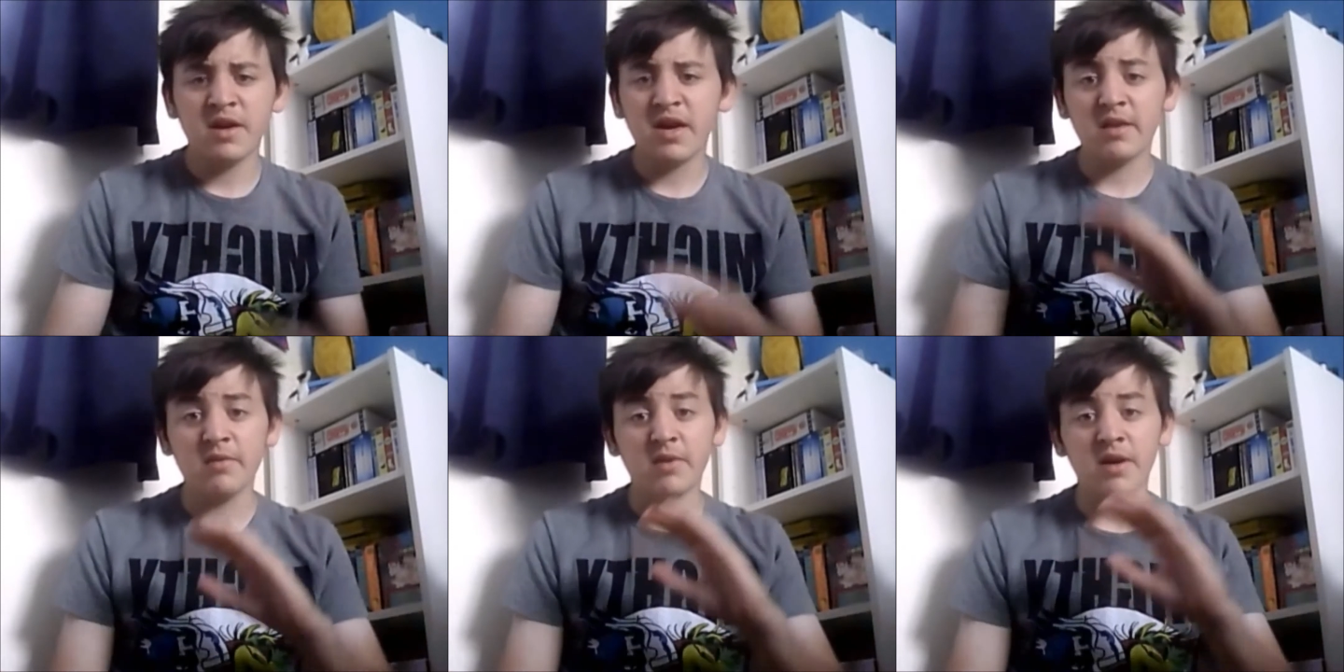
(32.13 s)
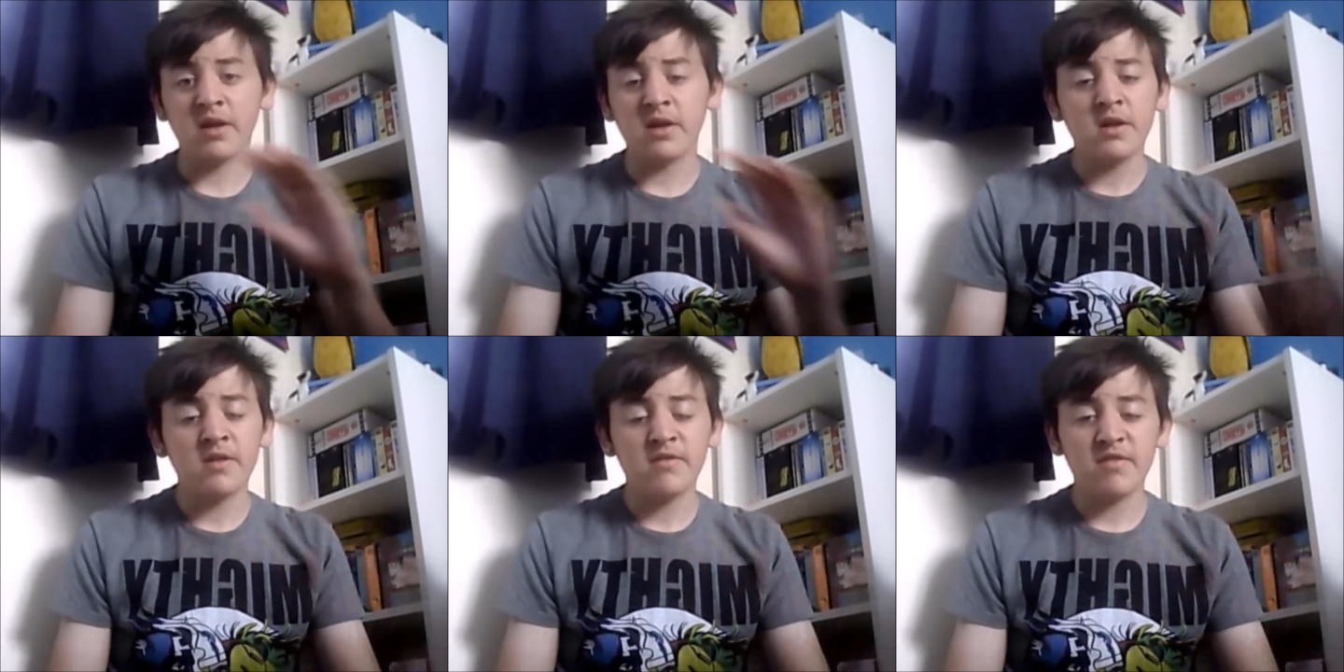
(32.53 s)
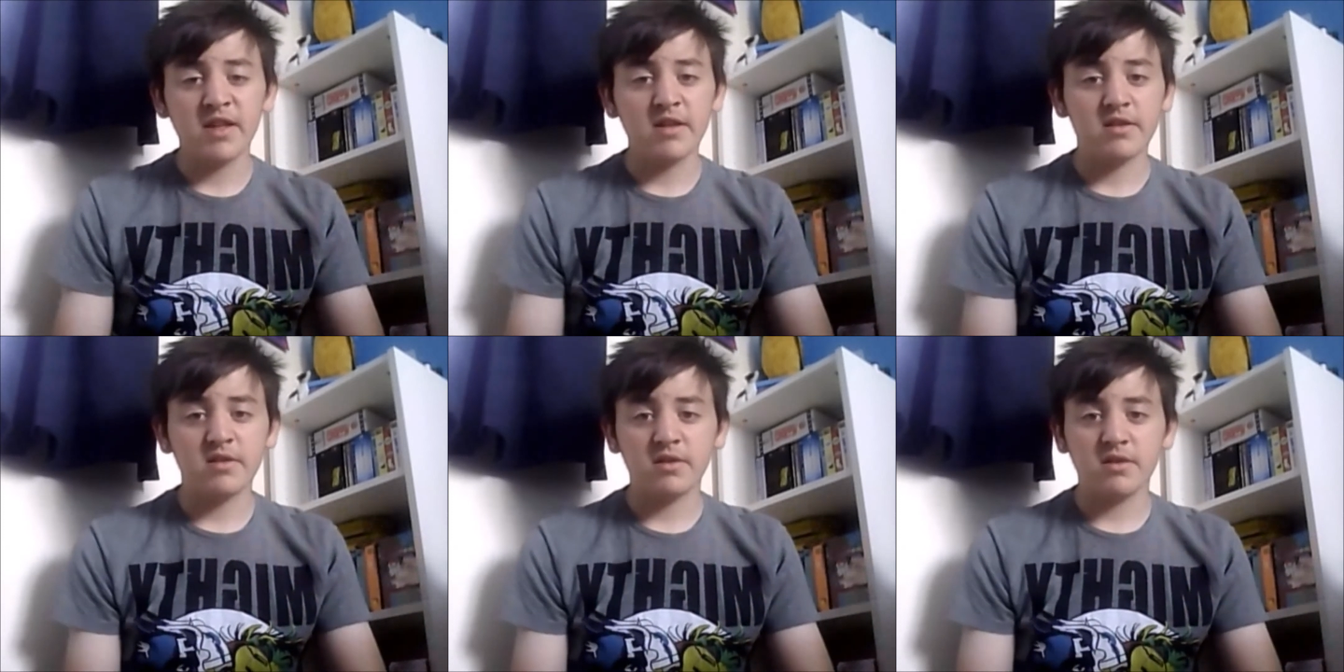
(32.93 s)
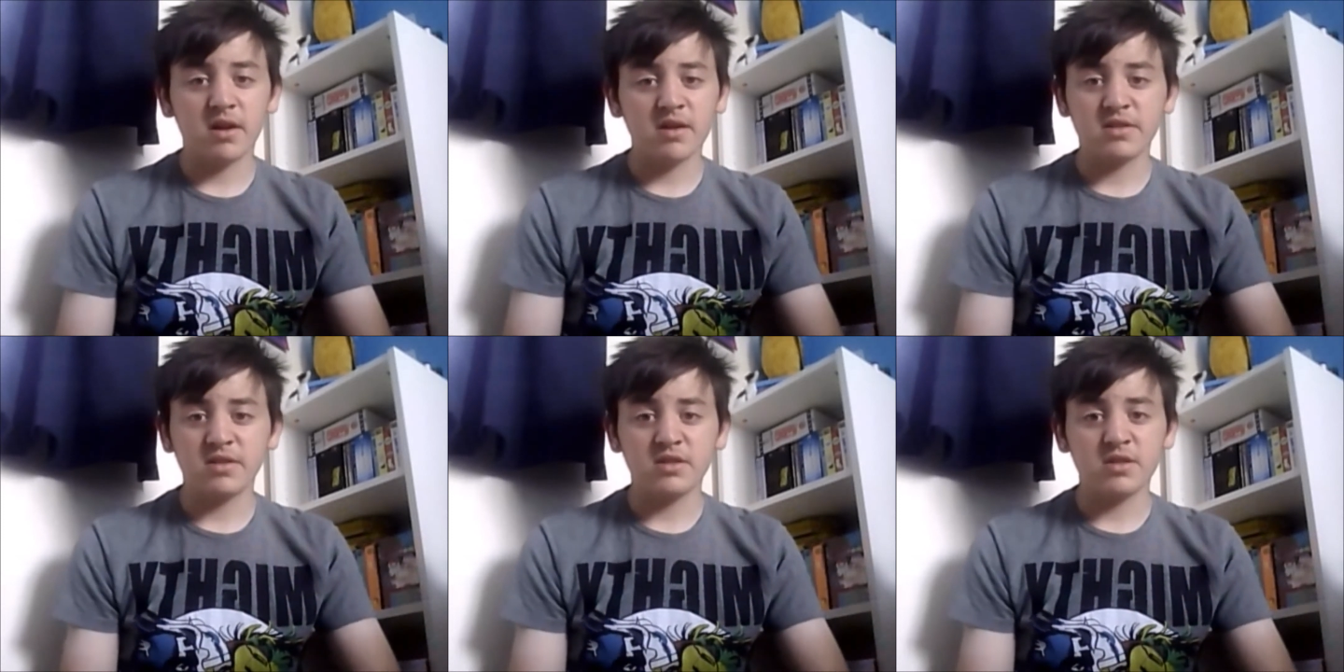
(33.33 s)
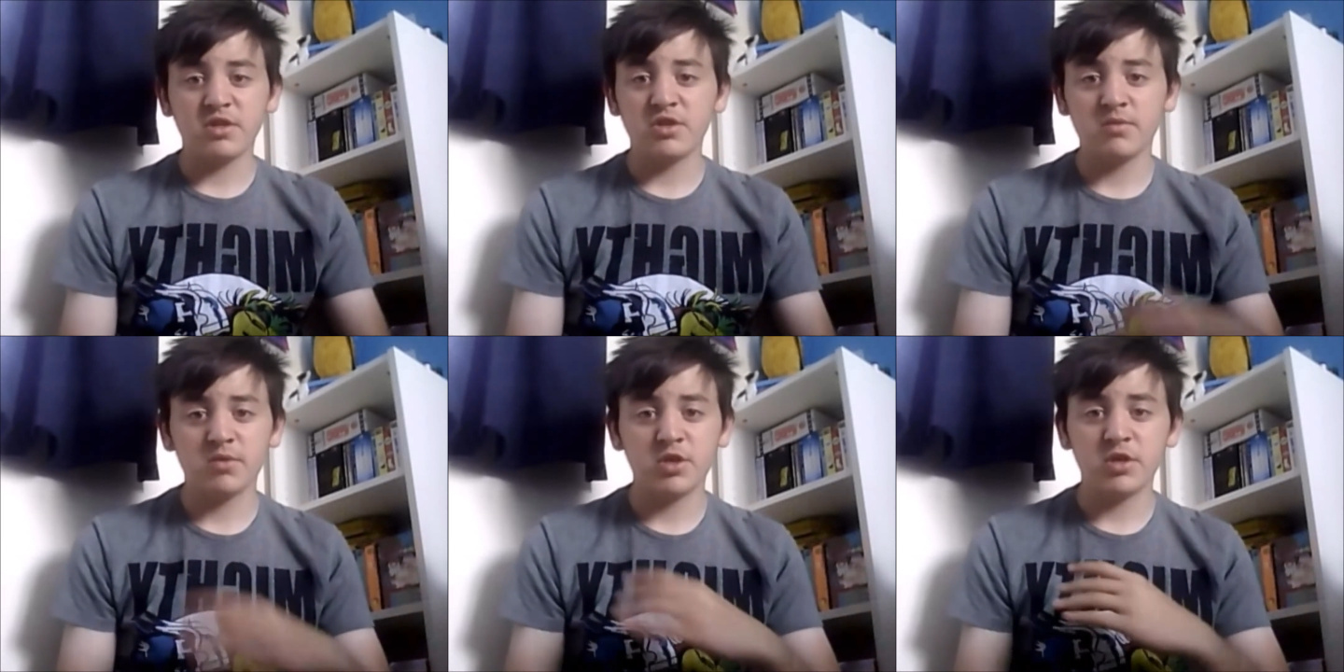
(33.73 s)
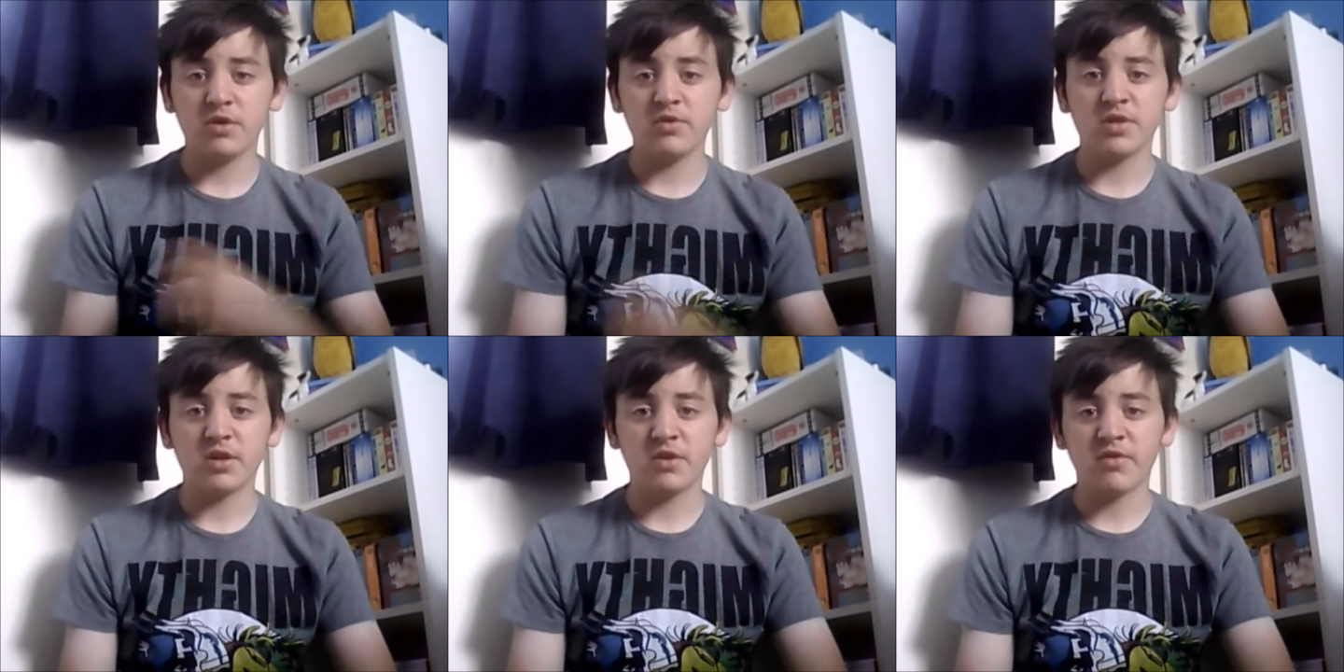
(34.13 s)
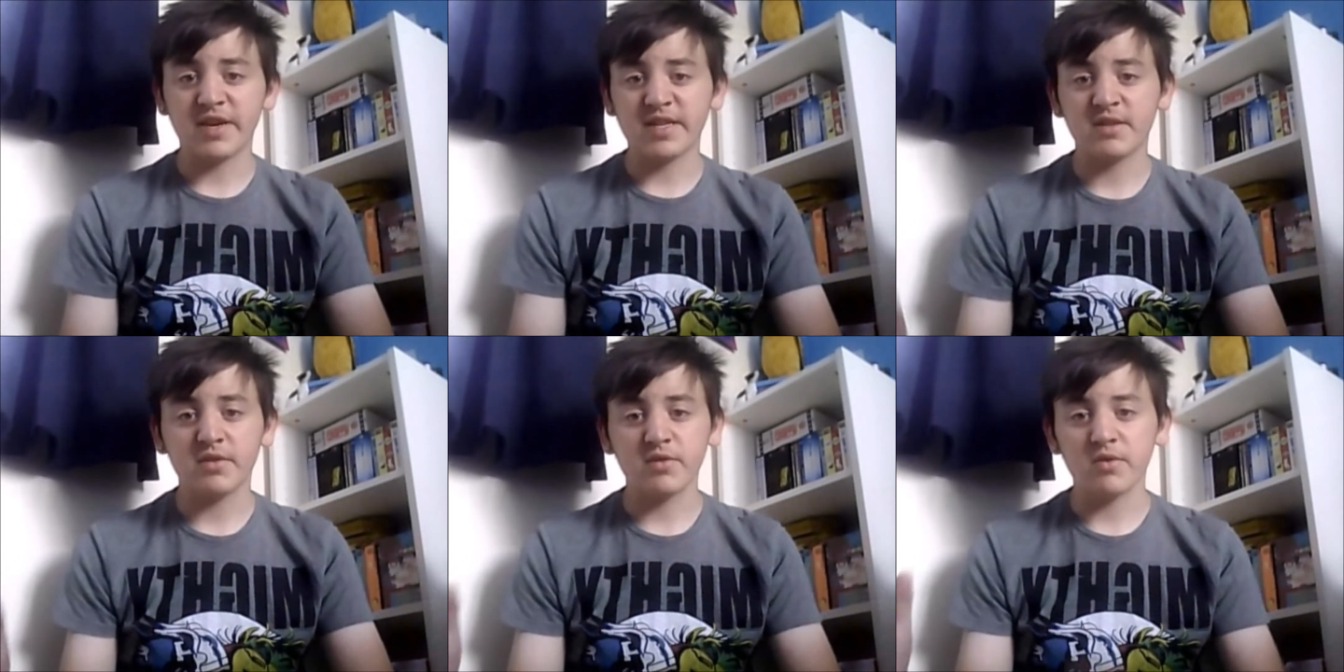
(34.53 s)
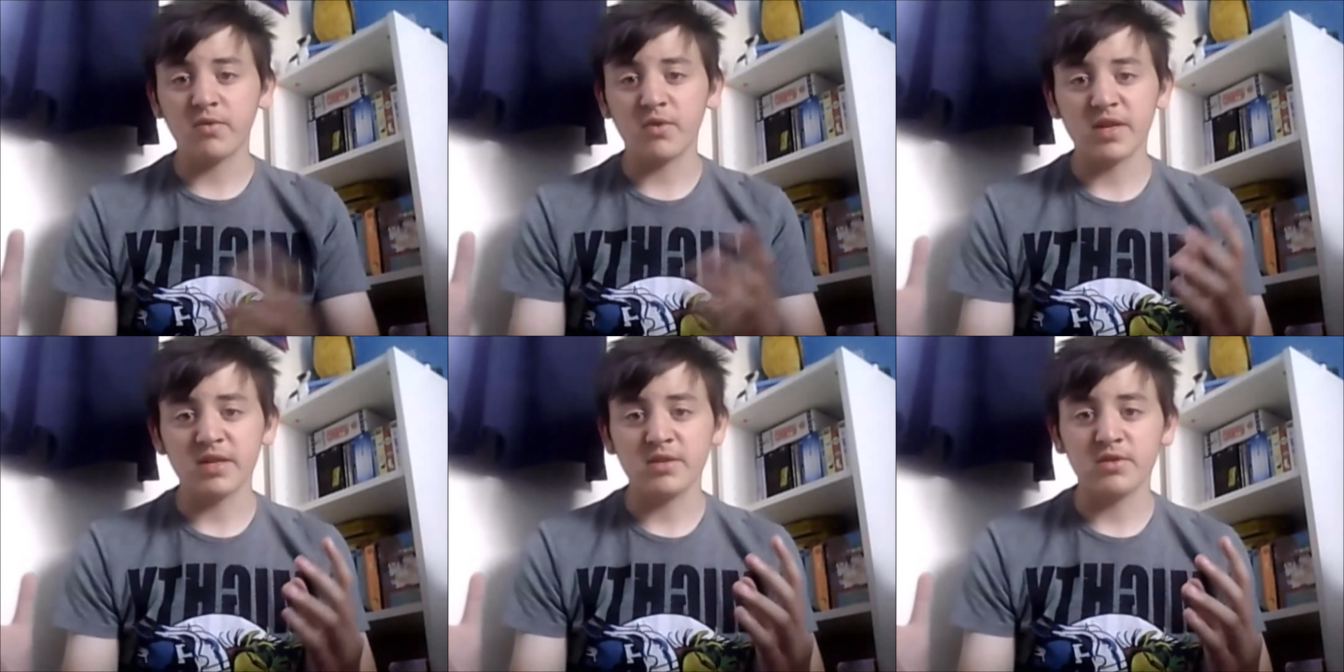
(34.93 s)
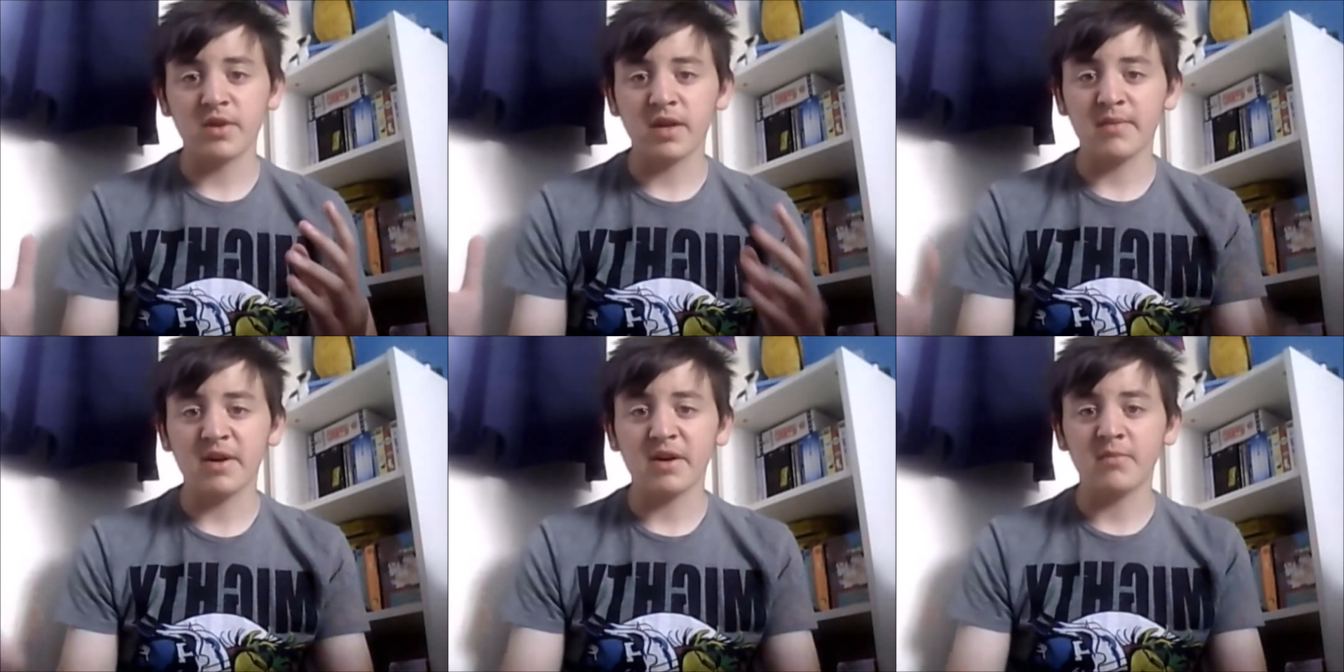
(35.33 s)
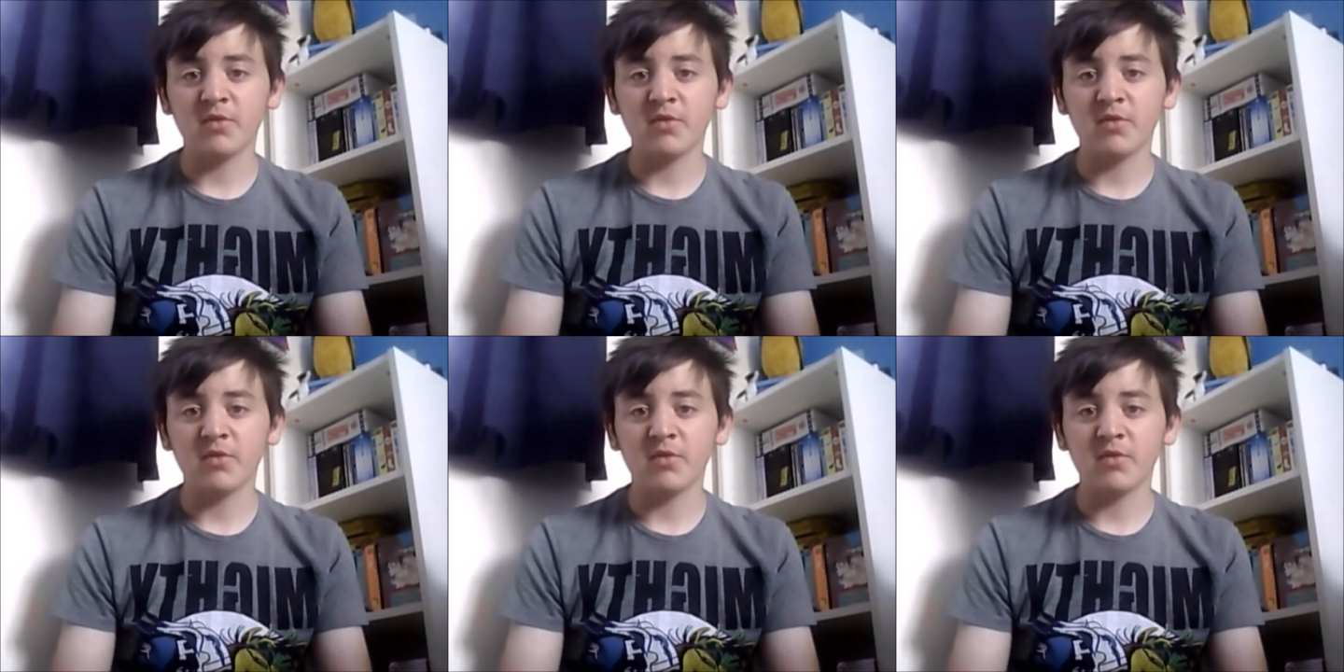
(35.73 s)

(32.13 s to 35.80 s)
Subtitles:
Anyway, it just shows that critics don't know what they're talking about.